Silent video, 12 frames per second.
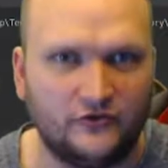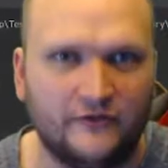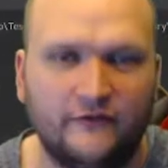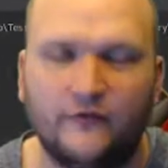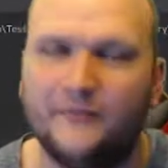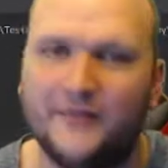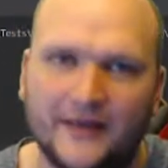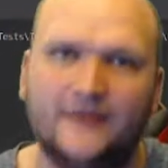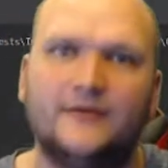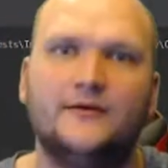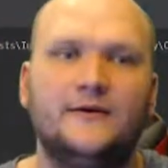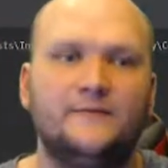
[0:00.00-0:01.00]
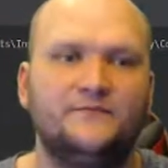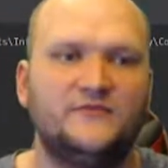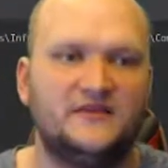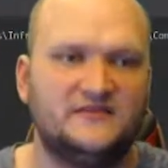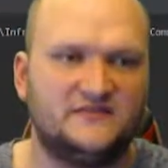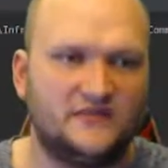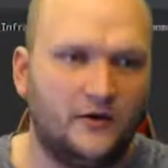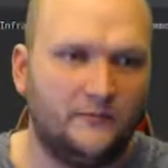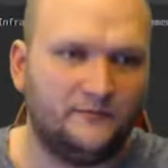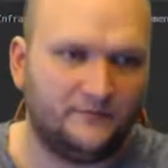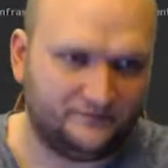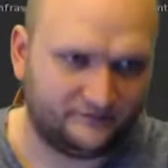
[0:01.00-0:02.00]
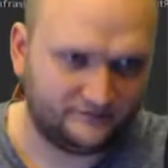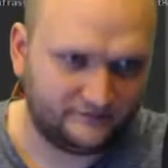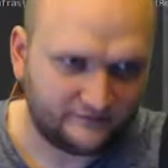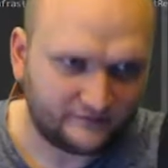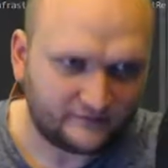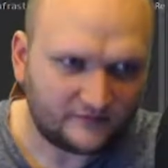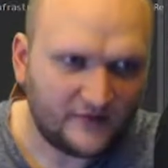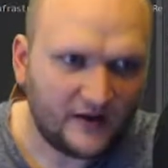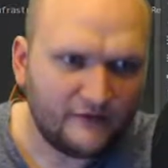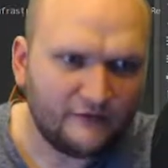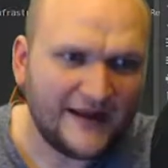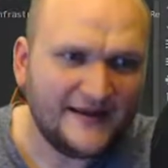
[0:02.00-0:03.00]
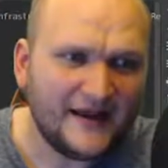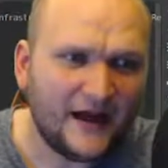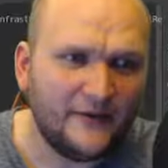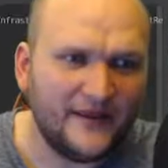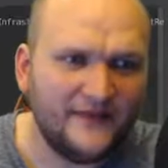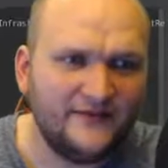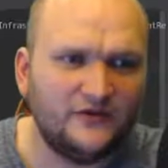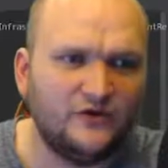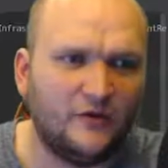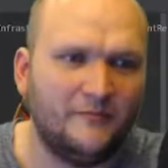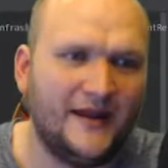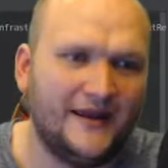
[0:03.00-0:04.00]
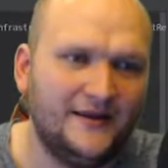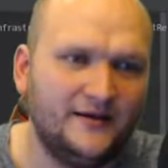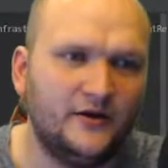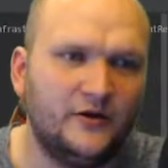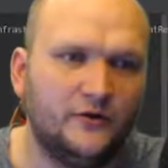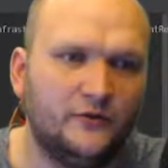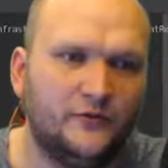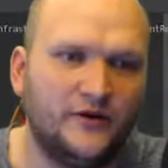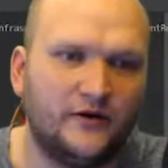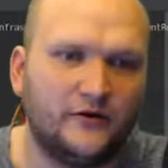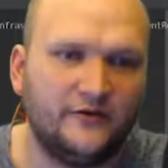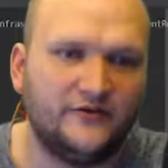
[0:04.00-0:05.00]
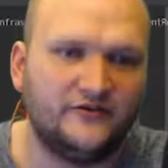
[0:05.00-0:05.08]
for me. So right now in the domain, we are going to